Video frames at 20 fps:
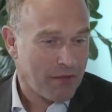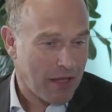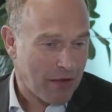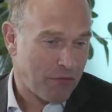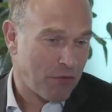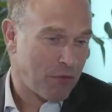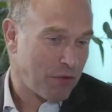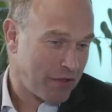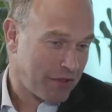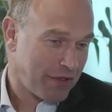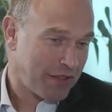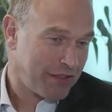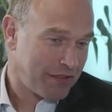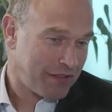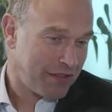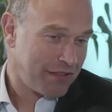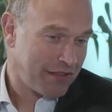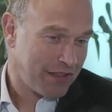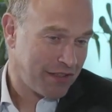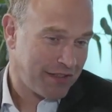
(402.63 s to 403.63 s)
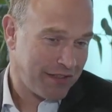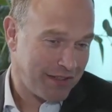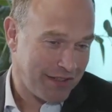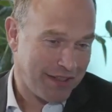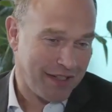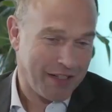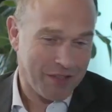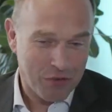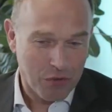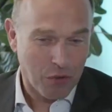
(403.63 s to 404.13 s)
Therefore, as he said,
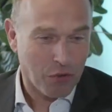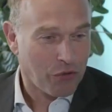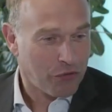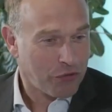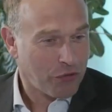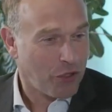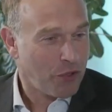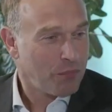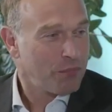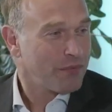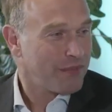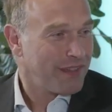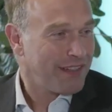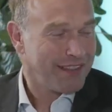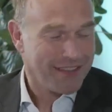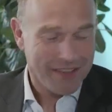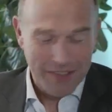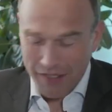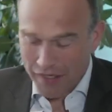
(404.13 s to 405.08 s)
it's called a scope, right?